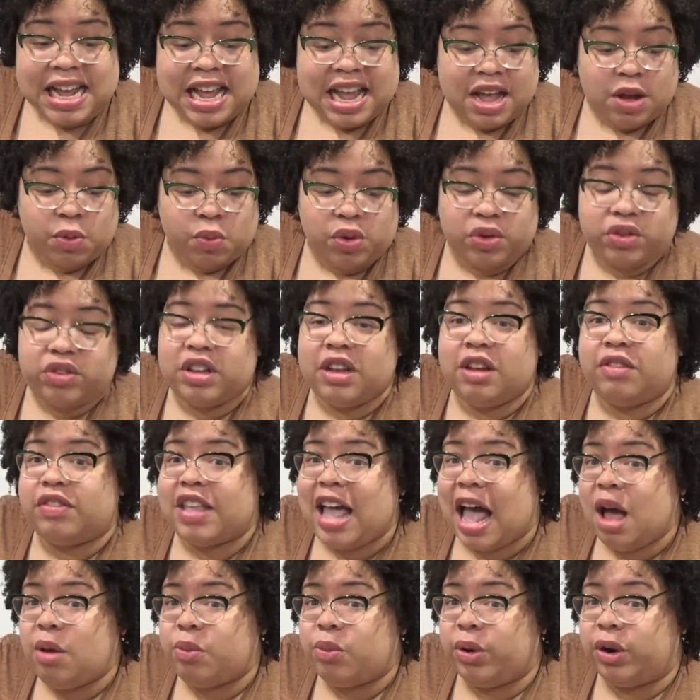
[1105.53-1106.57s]
And we'll see if
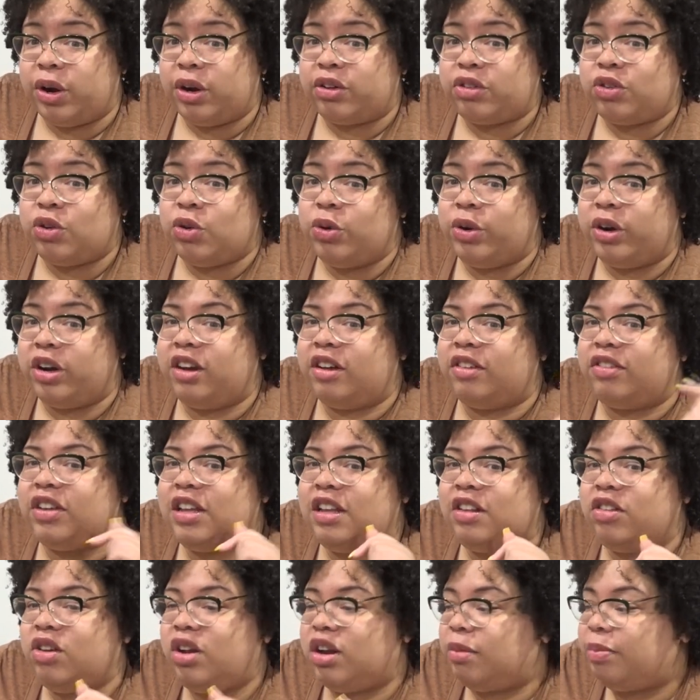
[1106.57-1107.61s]
that works, or if
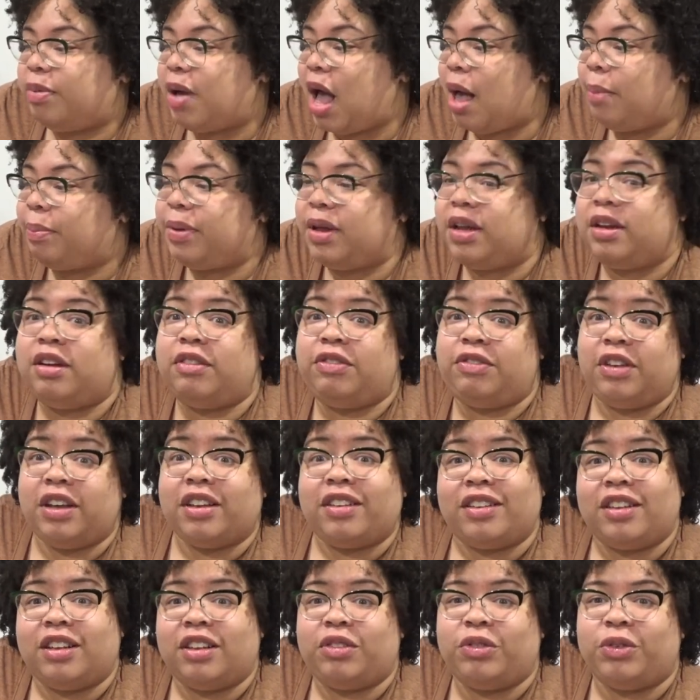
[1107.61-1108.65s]
he's gonna pop in to
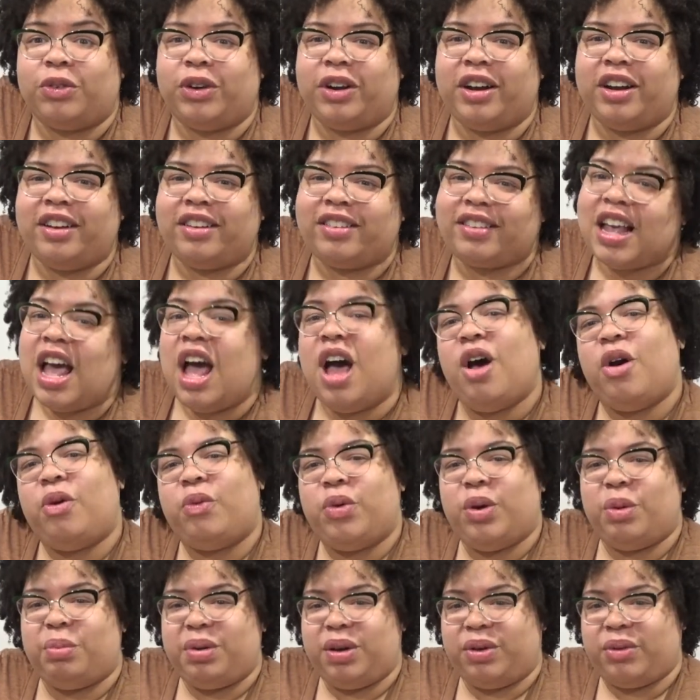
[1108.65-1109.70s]
fix this for us.
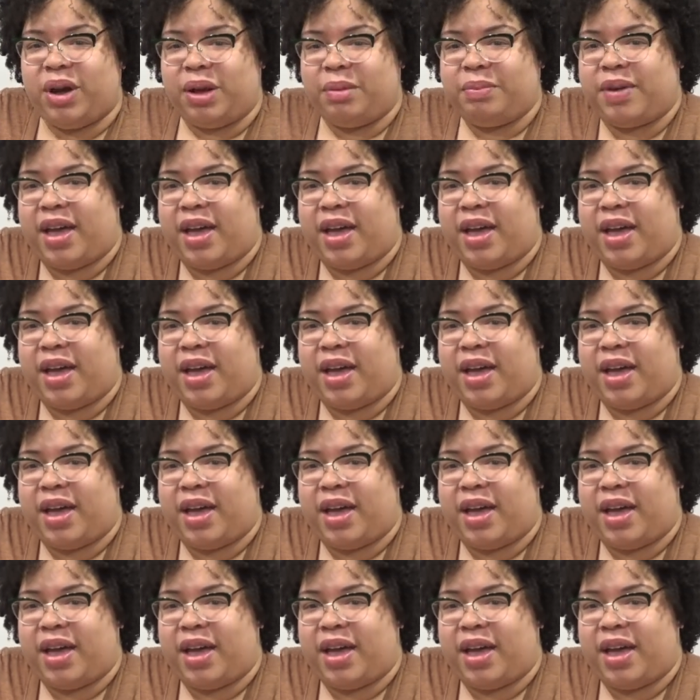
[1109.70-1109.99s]
We'll be right